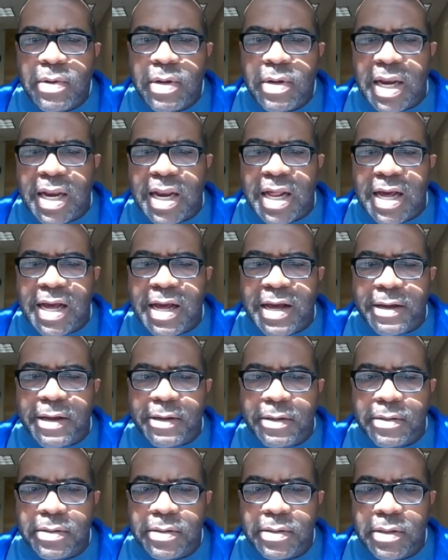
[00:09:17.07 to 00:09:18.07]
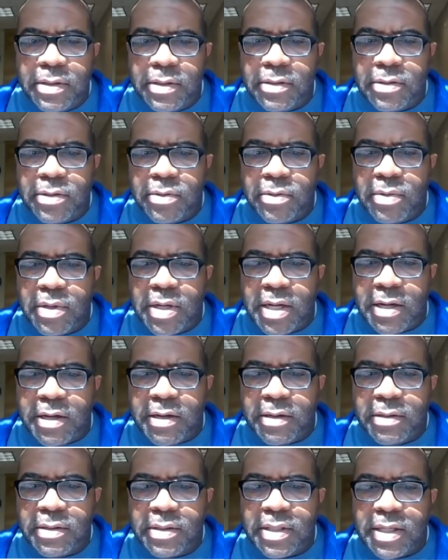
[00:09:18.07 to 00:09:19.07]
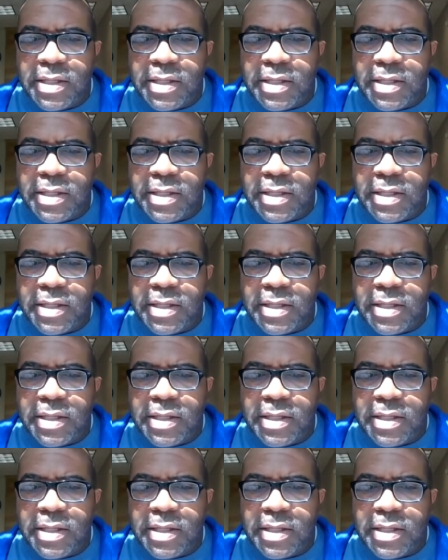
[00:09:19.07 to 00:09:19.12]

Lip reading: lines, these 2 lines